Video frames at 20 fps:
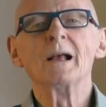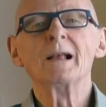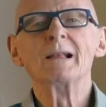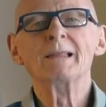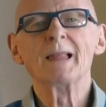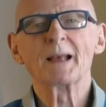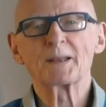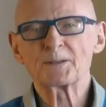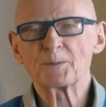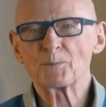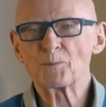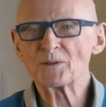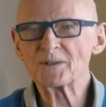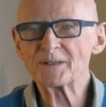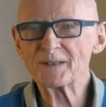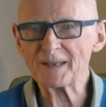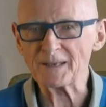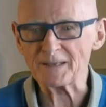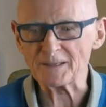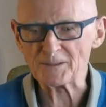Let's
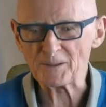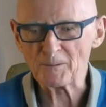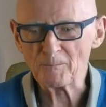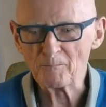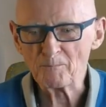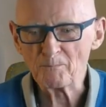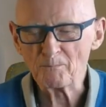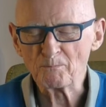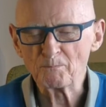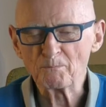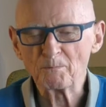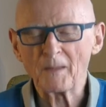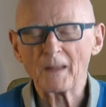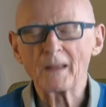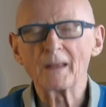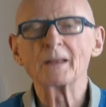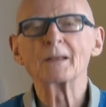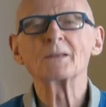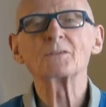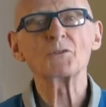proceed
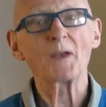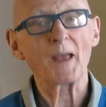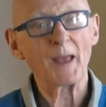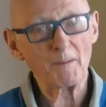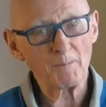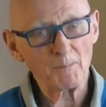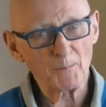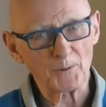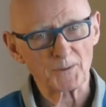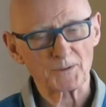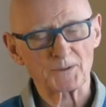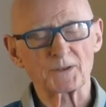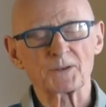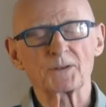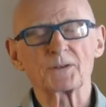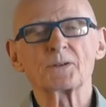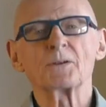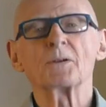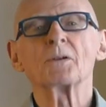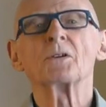to input
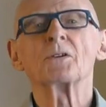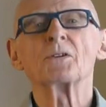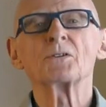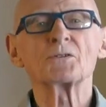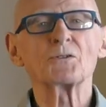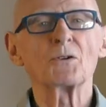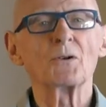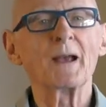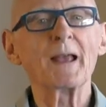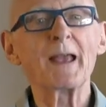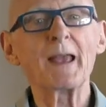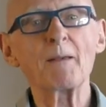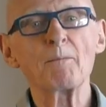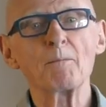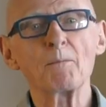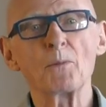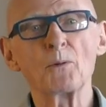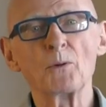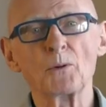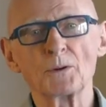it. So
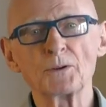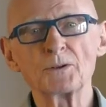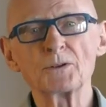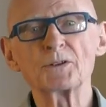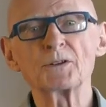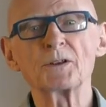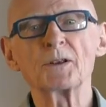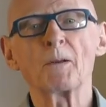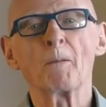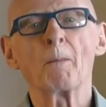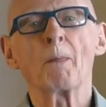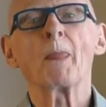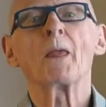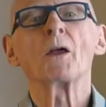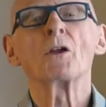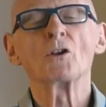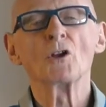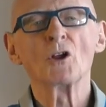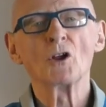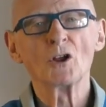input
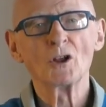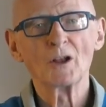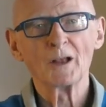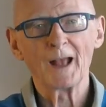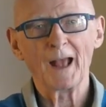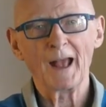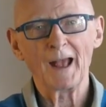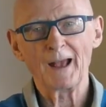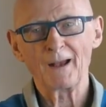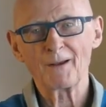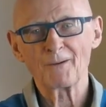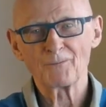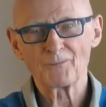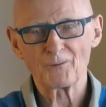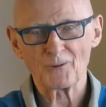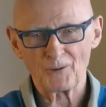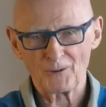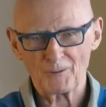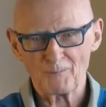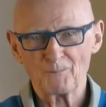
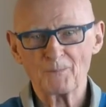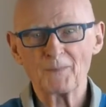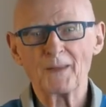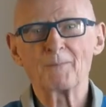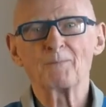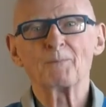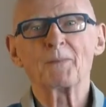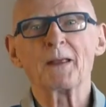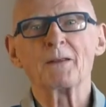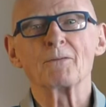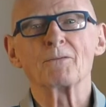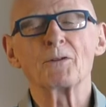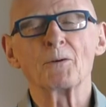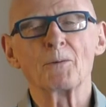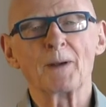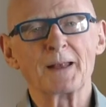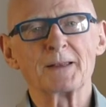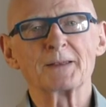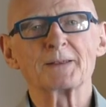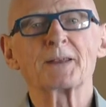for
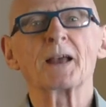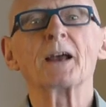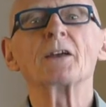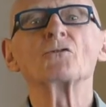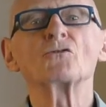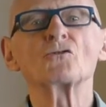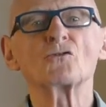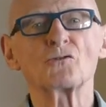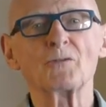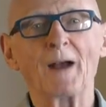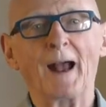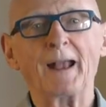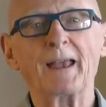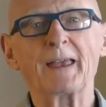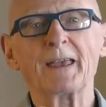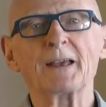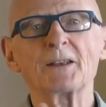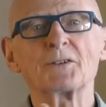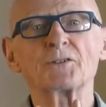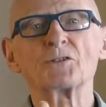influenza,
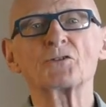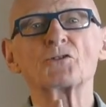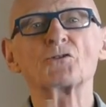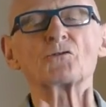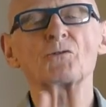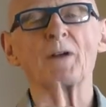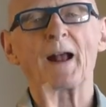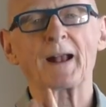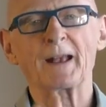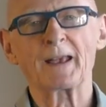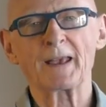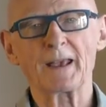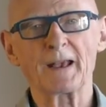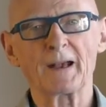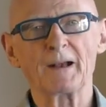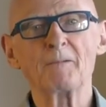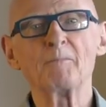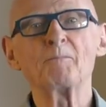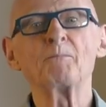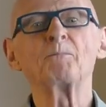trachea to
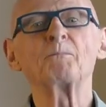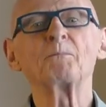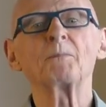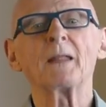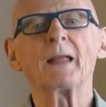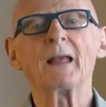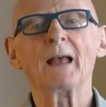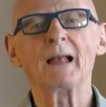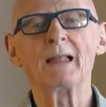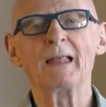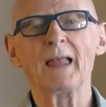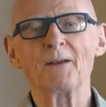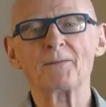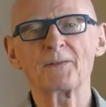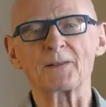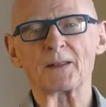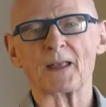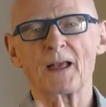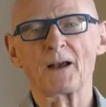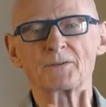trachea,
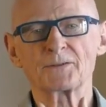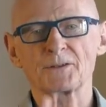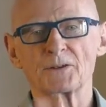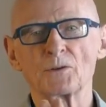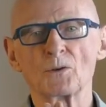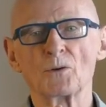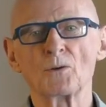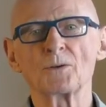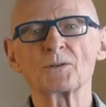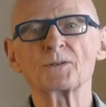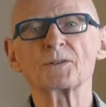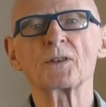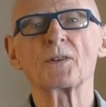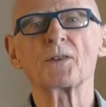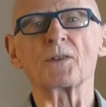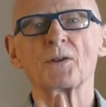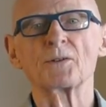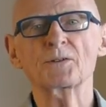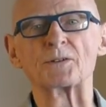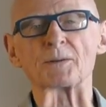11,000 gauze,
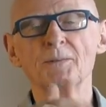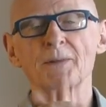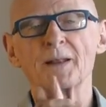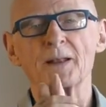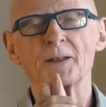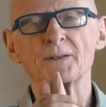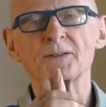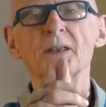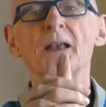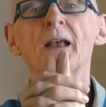30 minutes.